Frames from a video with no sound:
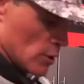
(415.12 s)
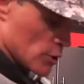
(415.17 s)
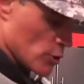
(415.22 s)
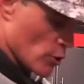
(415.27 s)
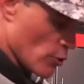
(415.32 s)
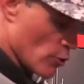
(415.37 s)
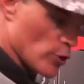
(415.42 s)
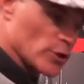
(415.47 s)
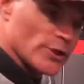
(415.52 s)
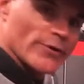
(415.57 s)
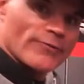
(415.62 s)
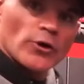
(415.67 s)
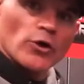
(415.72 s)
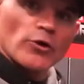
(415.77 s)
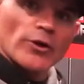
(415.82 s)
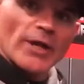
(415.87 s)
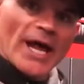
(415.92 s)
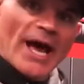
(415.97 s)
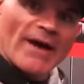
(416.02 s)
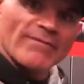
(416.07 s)
So those of you
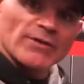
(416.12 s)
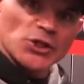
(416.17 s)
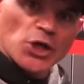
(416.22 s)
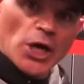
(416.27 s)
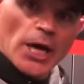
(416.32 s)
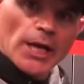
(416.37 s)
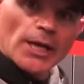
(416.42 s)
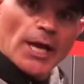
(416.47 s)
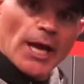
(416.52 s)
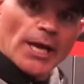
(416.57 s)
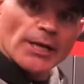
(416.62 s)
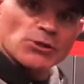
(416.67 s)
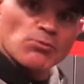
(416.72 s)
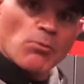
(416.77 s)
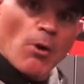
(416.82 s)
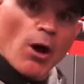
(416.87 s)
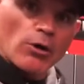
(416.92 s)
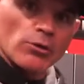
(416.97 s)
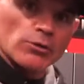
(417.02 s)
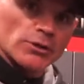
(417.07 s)
that have a chain case
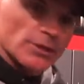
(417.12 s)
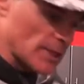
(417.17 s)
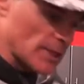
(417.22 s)
modeled